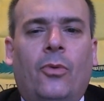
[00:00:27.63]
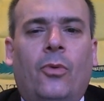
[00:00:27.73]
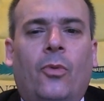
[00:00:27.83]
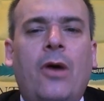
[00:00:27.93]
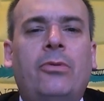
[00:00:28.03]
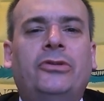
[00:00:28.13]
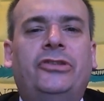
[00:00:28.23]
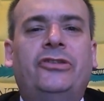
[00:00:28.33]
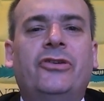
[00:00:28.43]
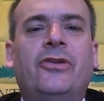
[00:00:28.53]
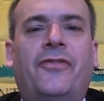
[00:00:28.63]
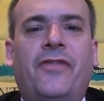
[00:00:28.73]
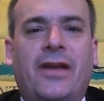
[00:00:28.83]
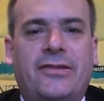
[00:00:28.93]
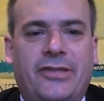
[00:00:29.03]
what would you do to
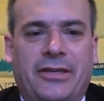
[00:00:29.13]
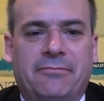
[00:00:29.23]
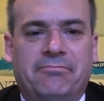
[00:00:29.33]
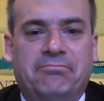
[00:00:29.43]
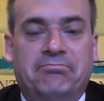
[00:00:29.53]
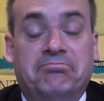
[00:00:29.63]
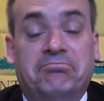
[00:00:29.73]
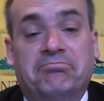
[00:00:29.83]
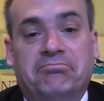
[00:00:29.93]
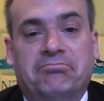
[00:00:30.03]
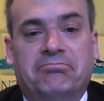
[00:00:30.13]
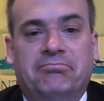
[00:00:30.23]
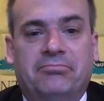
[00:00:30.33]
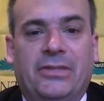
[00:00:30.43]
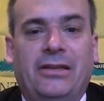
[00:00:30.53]
fix it?
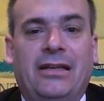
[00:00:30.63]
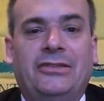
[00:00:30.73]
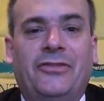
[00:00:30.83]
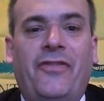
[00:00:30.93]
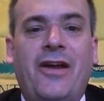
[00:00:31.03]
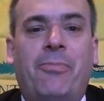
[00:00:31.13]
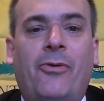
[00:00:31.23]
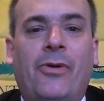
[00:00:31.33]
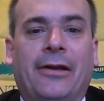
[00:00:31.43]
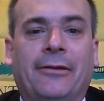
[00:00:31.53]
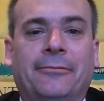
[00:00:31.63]
Now, that's very important.